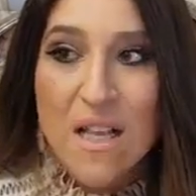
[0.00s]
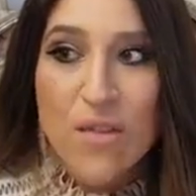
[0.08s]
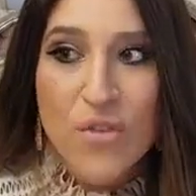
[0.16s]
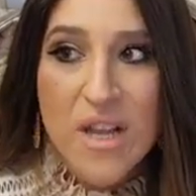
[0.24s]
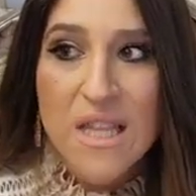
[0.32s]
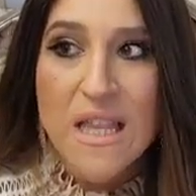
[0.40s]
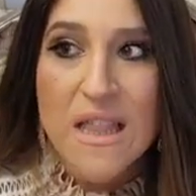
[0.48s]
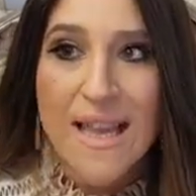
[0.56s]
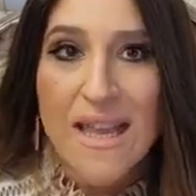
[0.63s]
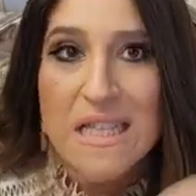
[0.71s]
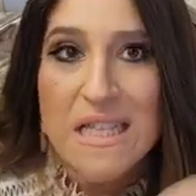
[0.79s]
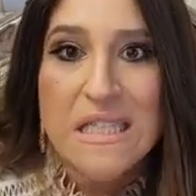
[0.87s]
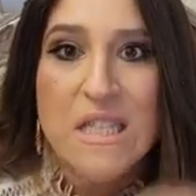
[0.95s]
really
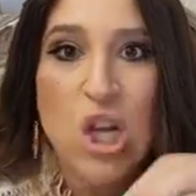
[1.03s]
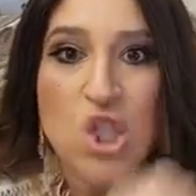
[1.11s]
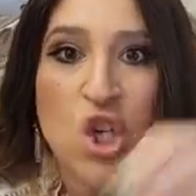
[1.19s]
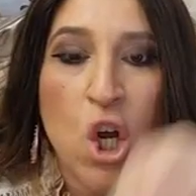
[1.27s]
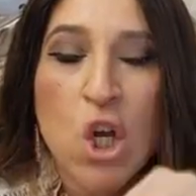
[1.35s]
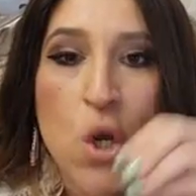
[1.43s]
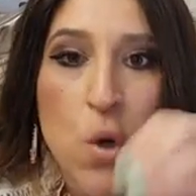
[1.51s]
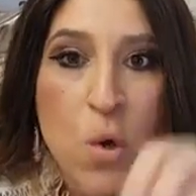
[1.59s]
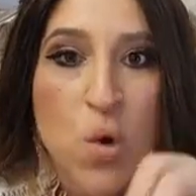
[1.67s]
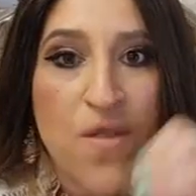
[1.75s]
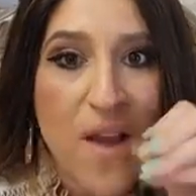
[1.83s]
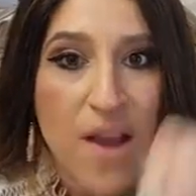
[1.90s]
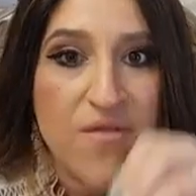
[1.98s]
like it's touching a
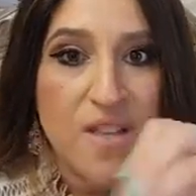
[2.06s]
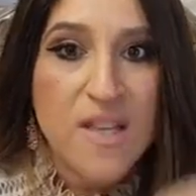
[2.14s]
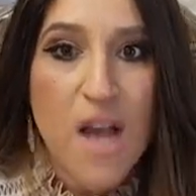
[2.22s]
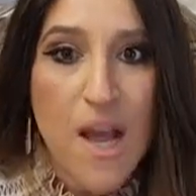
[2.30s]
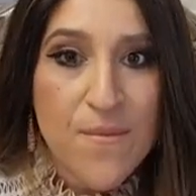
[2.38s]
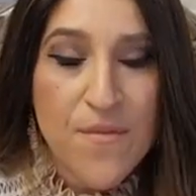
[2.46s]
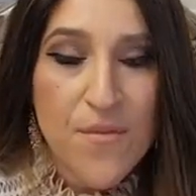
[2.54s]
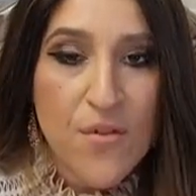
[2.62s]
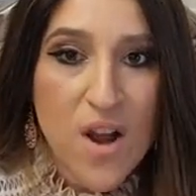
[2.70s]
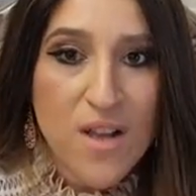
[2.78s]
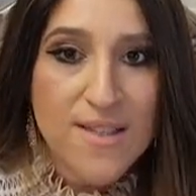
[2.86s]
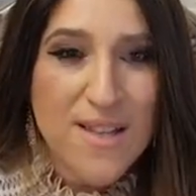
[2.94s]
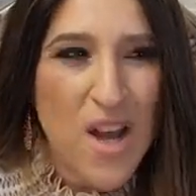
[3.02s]
nerve every time for
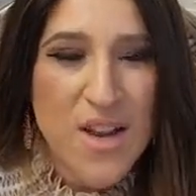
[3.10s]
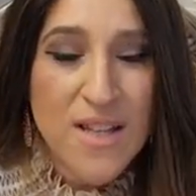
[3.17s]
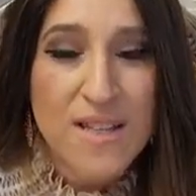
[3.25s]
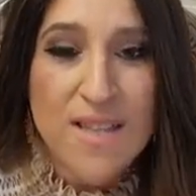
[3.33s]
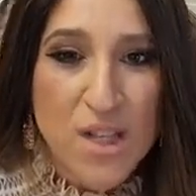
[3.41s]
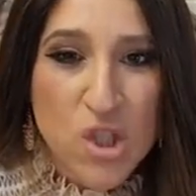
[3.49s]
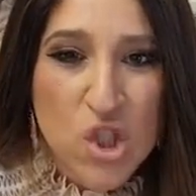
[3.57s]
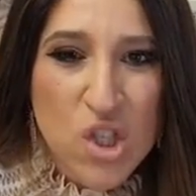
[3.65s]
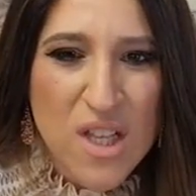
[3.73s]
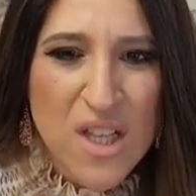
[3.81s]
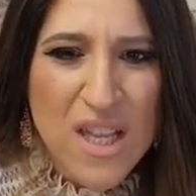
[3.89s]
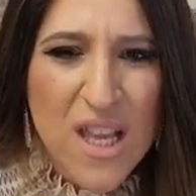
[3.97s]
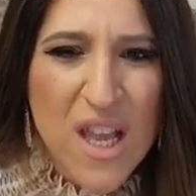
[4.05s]
us
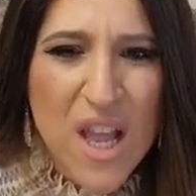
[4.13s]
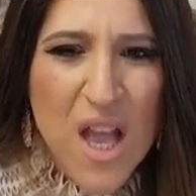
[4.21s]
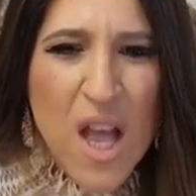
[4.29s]
unintentionally,